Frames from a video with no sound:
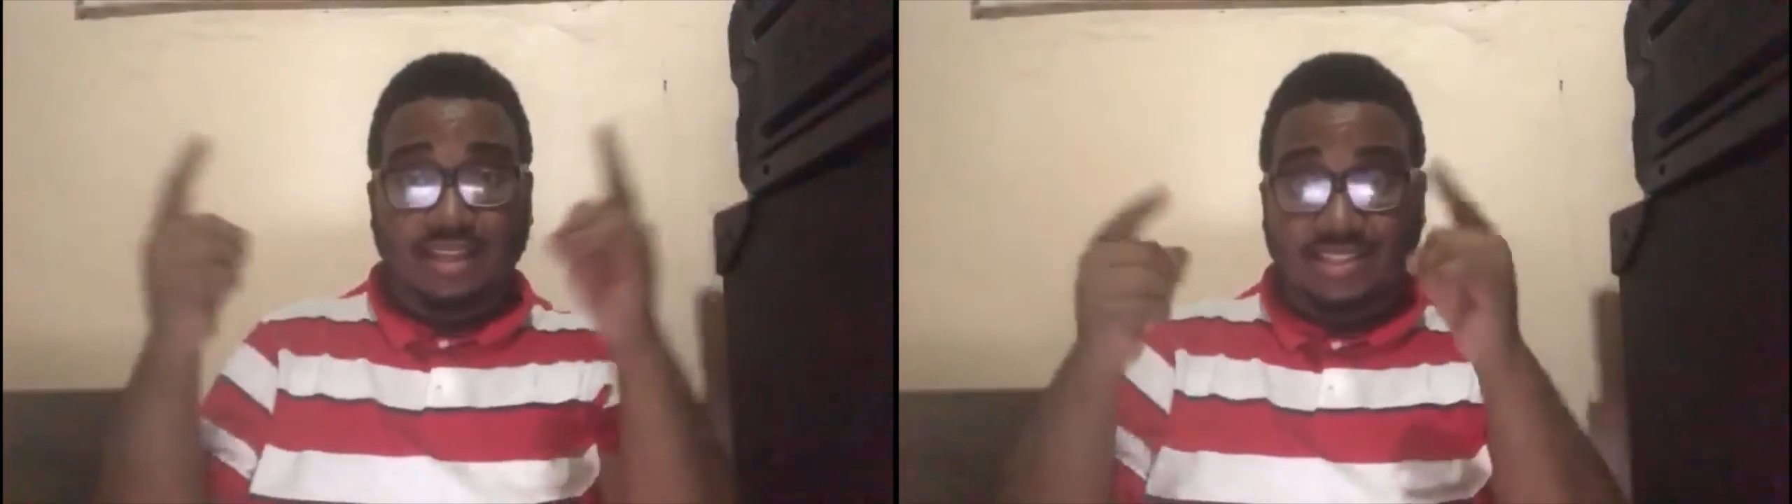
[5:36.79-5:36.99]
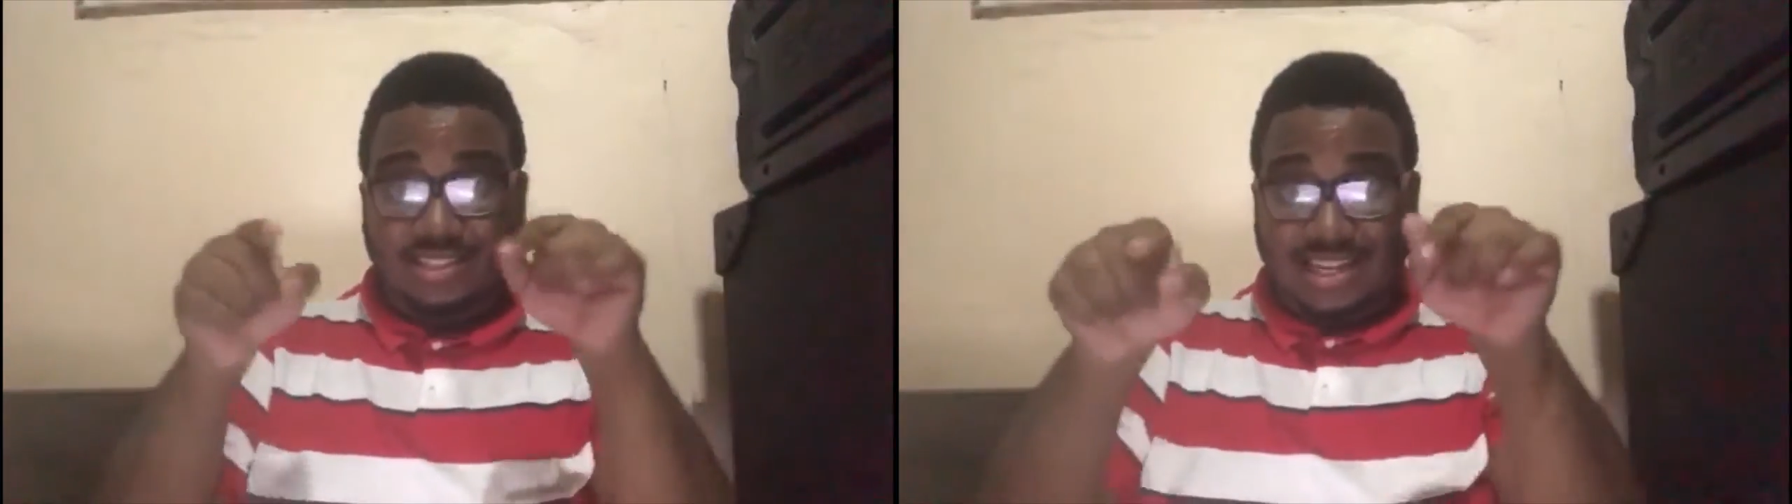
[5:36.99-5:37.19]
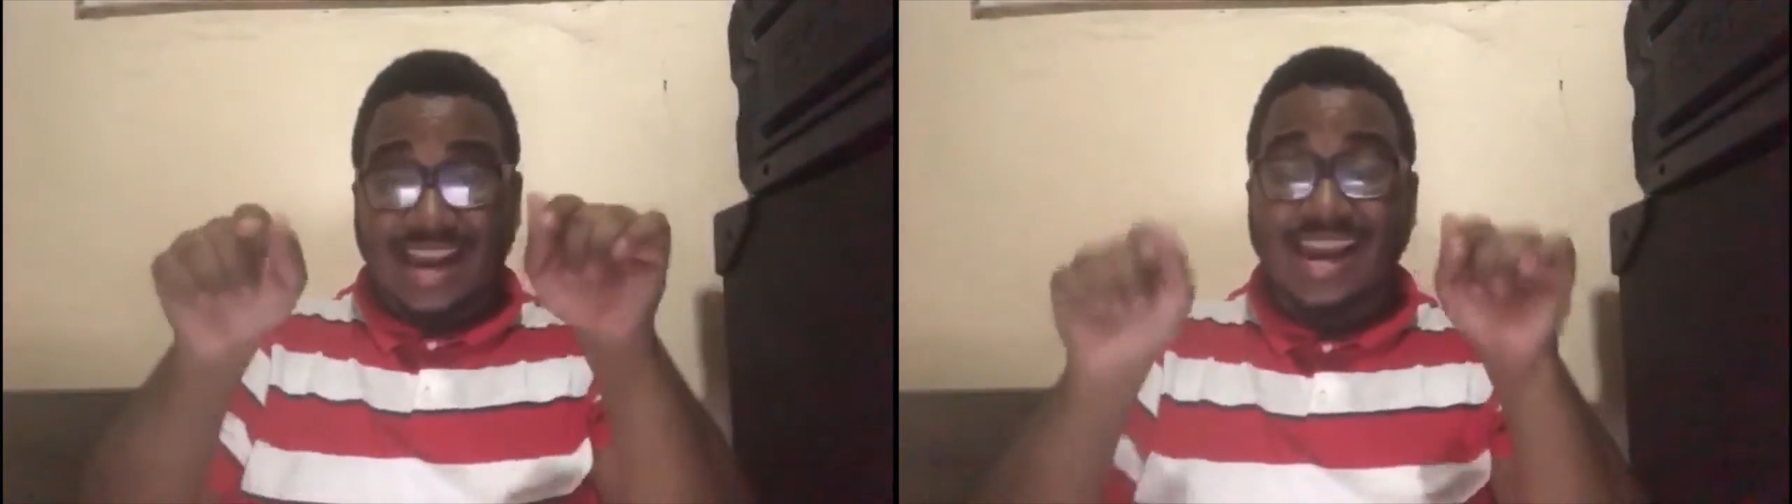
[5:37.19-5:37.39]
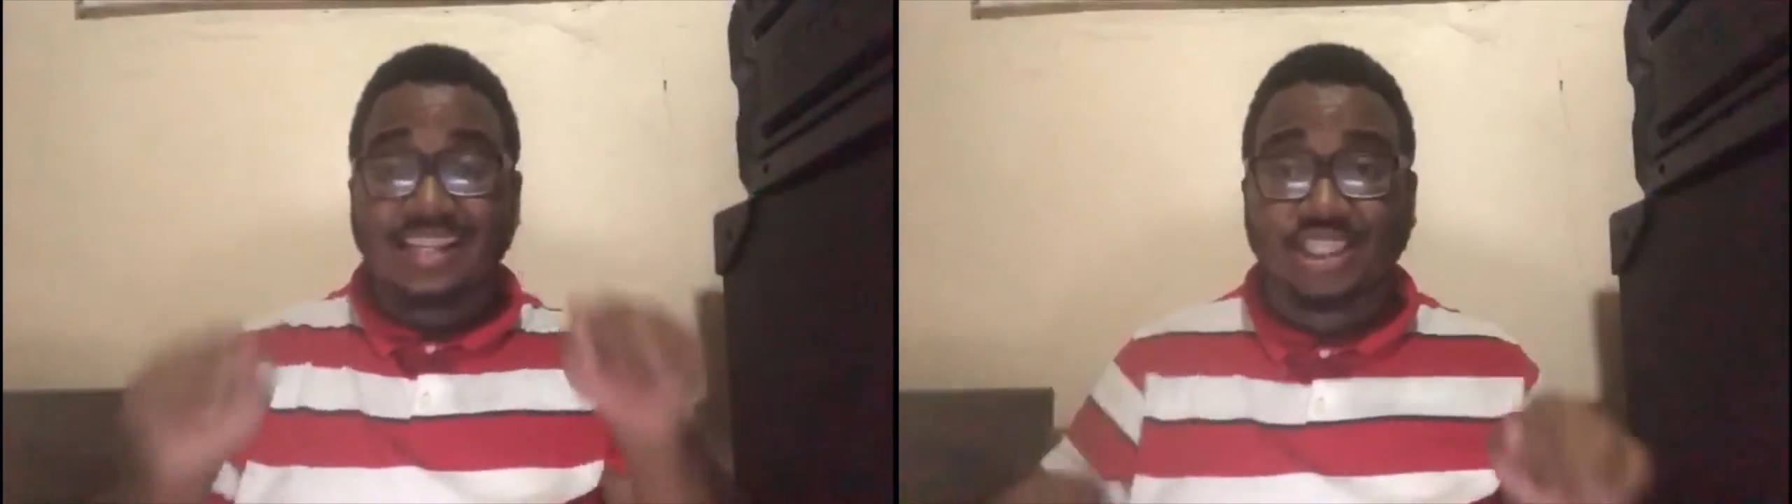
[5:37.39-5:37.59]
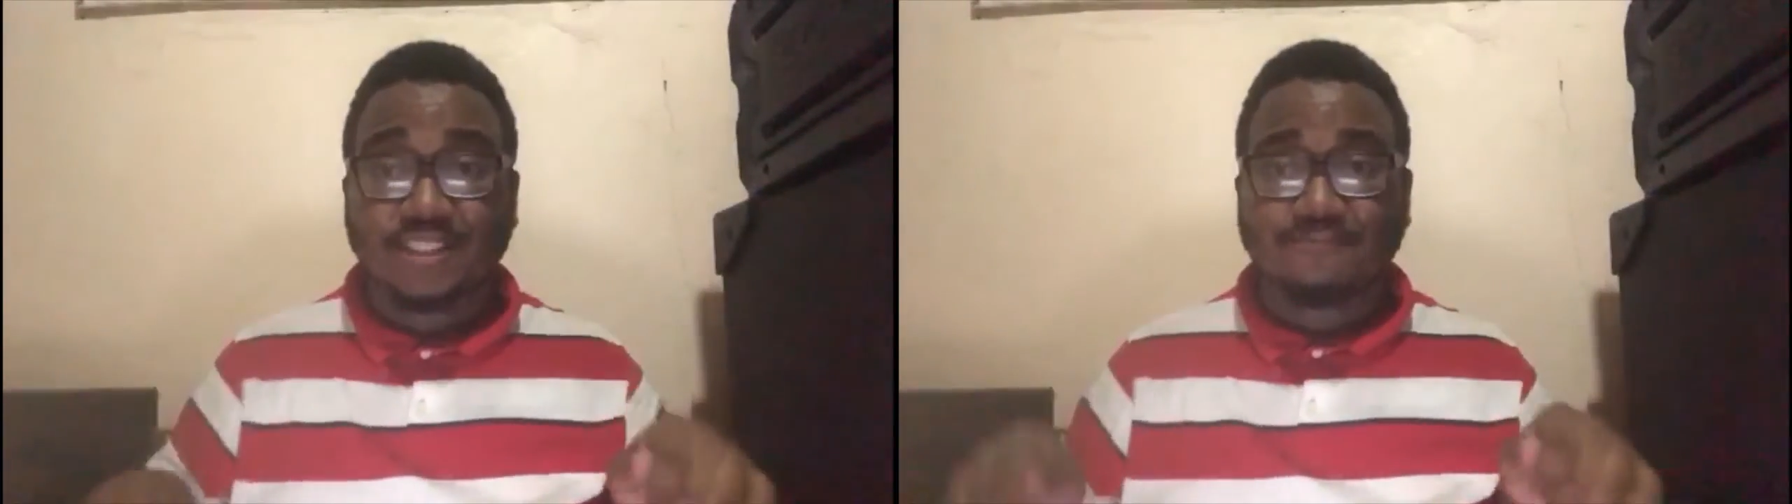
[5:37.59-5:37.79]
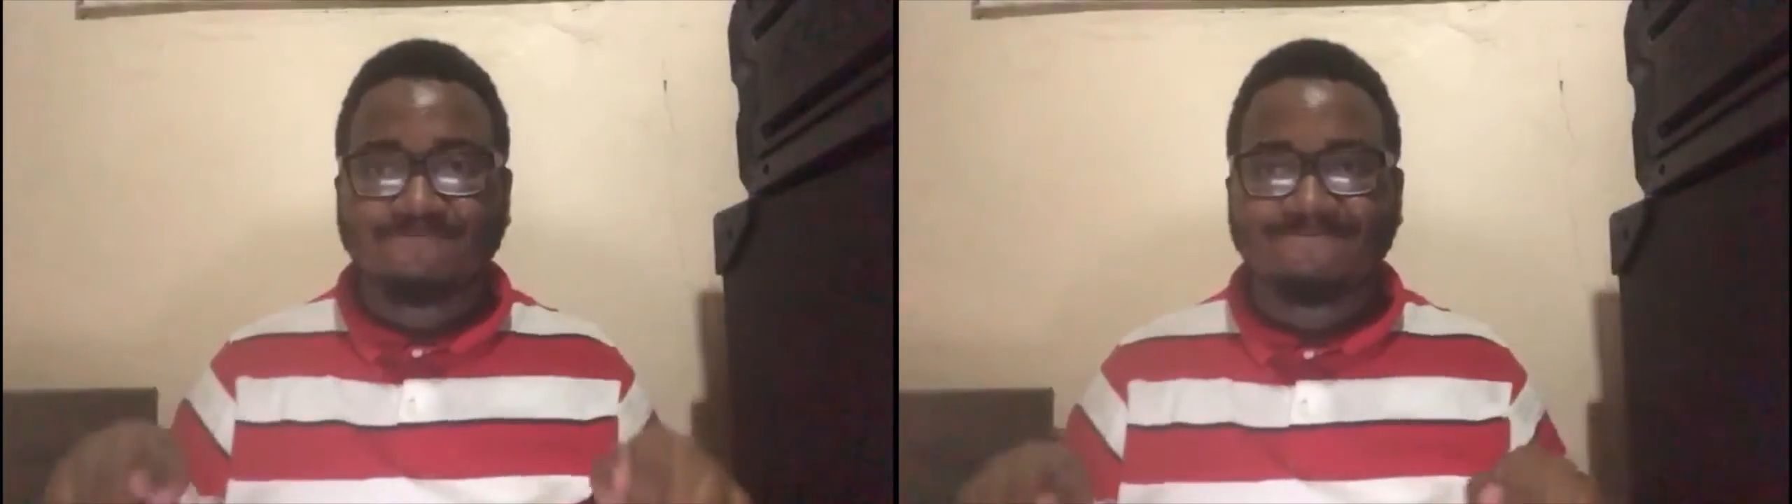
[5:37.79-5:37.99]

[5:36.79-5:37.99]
this stage,